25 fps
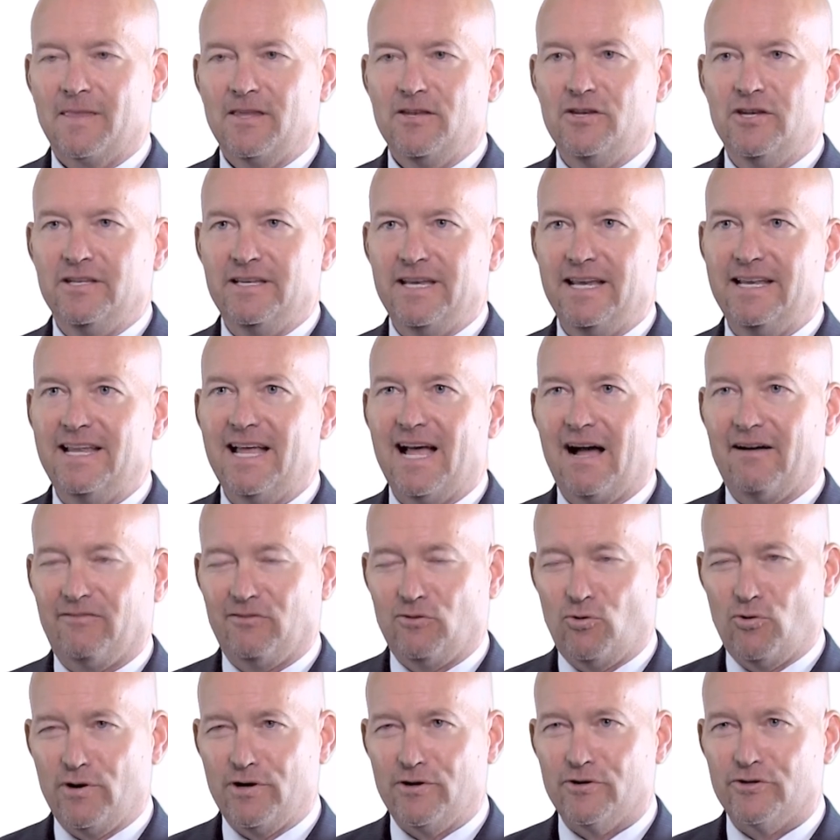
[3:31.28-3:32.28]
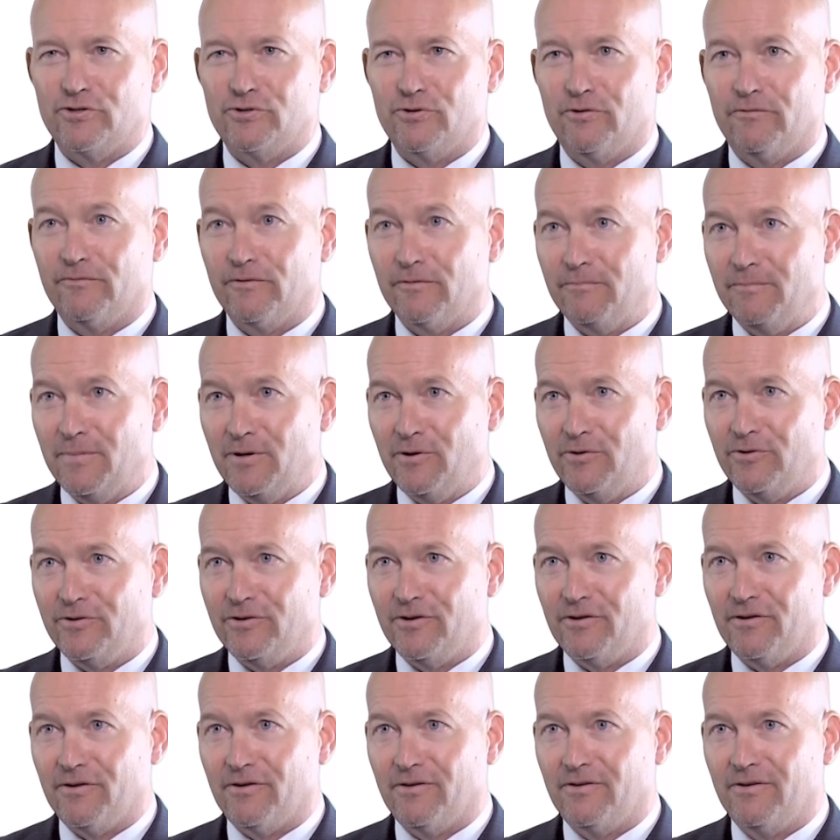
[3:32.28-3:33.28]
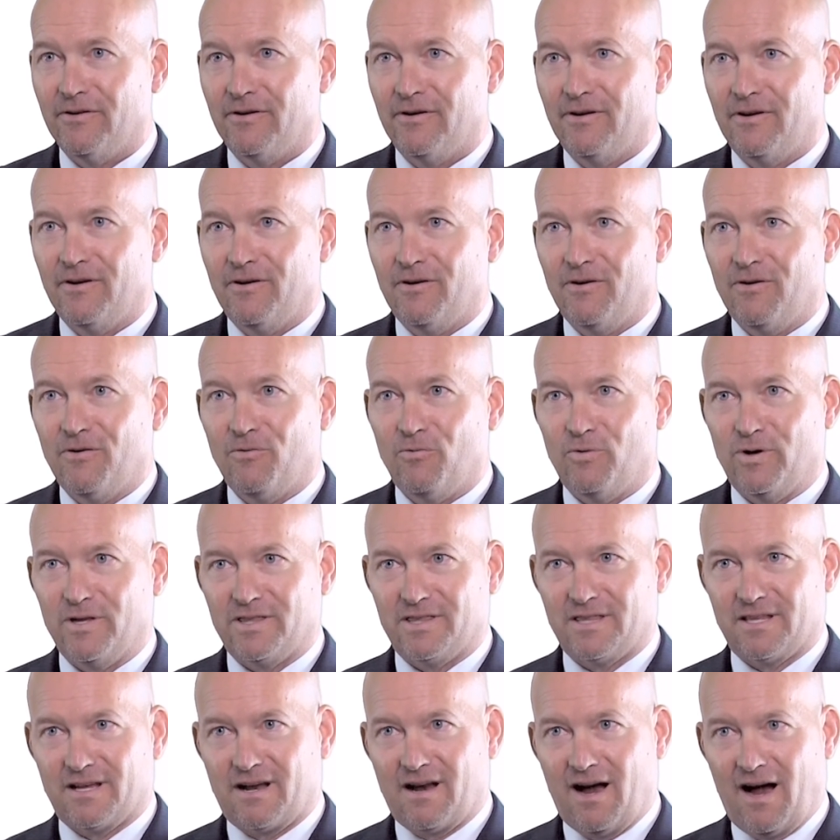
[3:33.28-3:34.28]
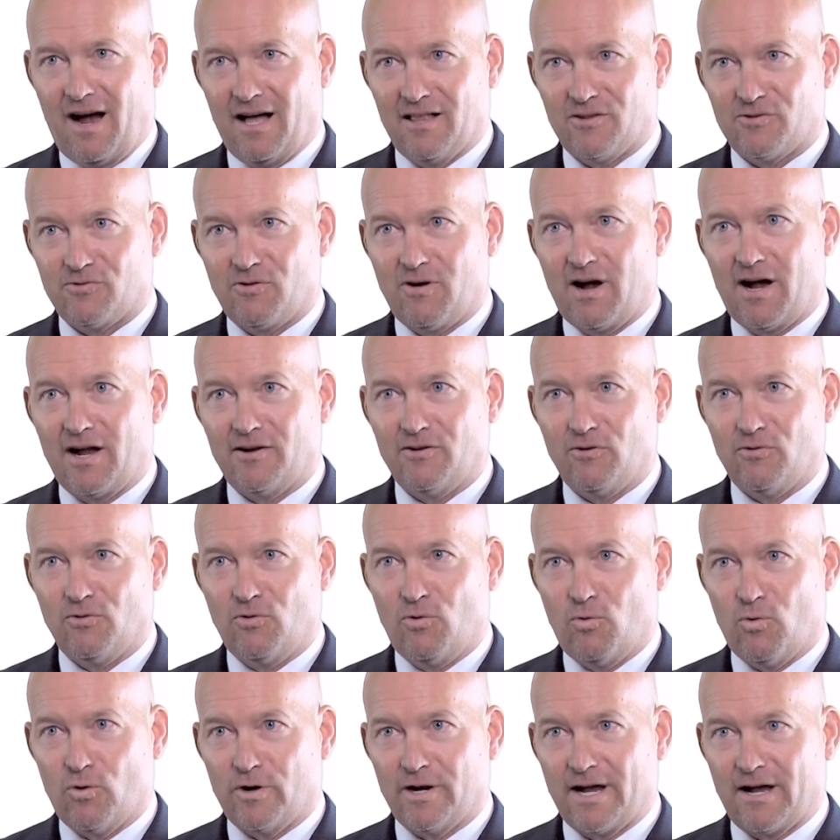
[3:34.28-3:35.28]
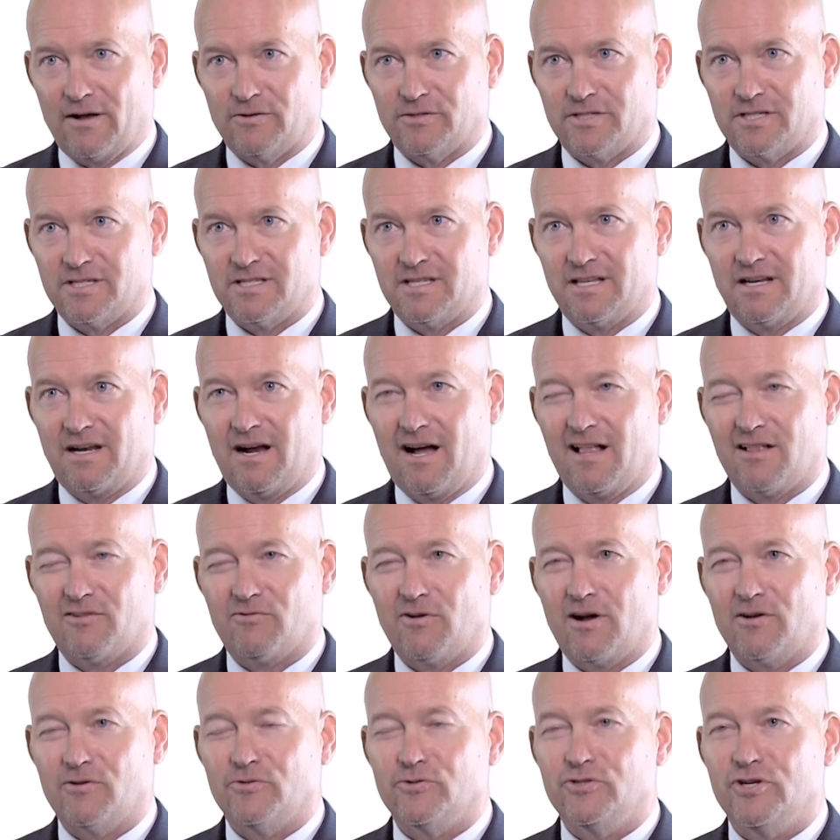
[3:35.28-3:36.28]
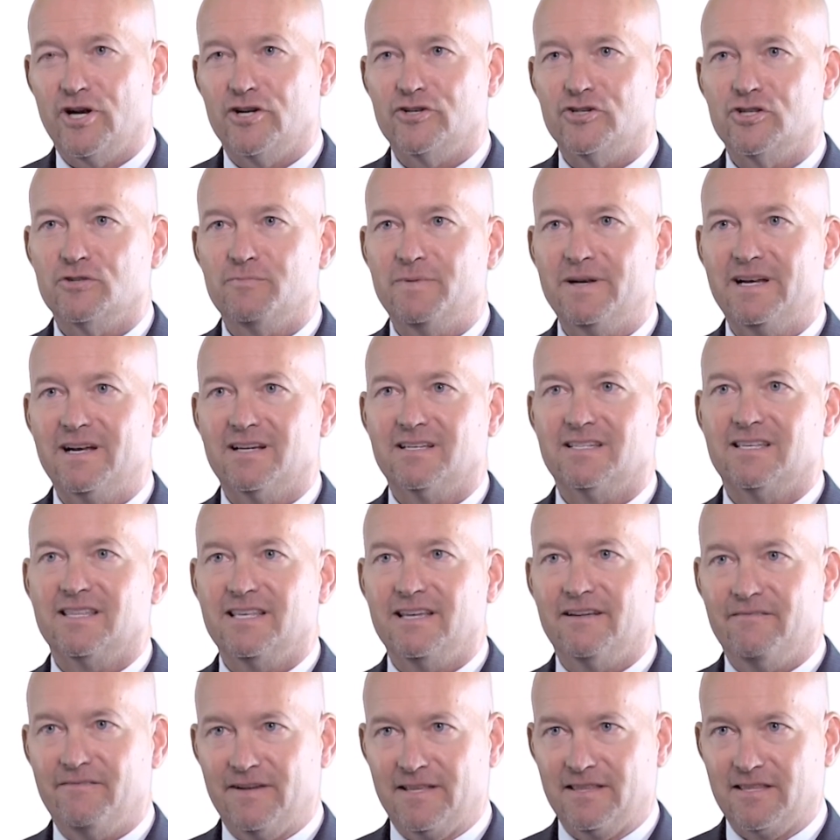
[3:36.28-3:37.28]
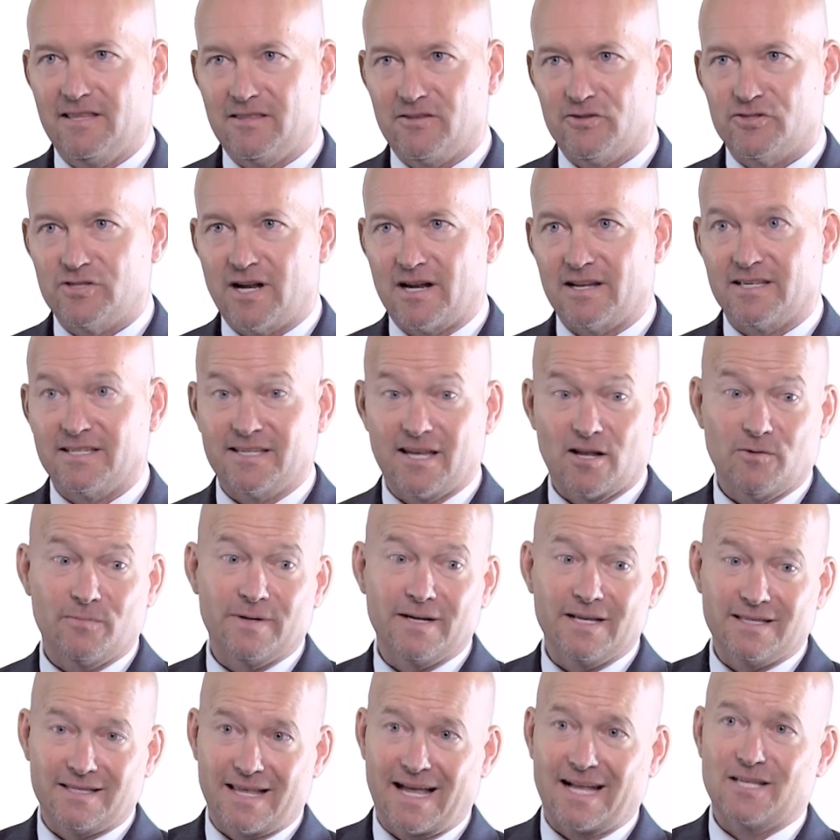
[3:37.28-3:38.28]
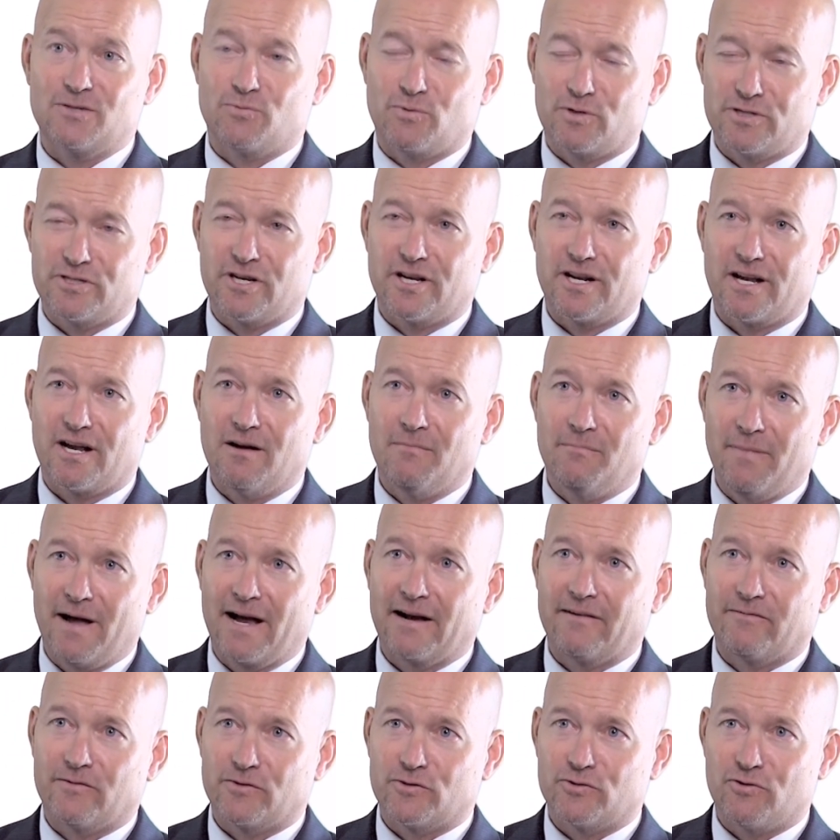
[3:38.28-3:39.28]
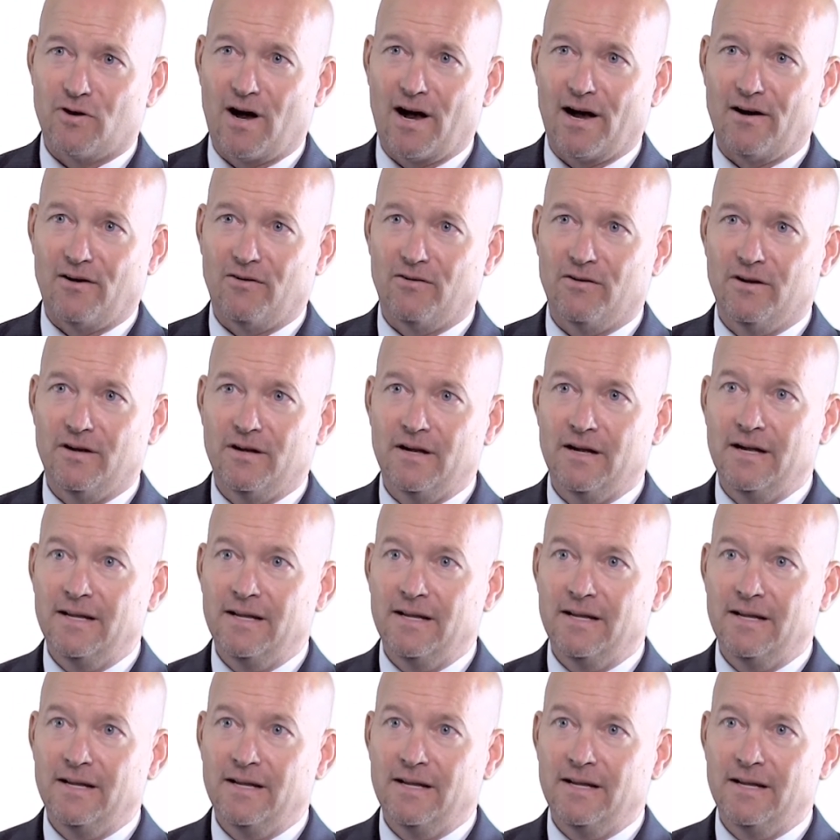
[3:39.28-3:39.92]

you need to have lawyers who are familiar with the Colorado courthouses and the Colorado judges because in the event that there's not a settlement, that's where it's going to come back for trial.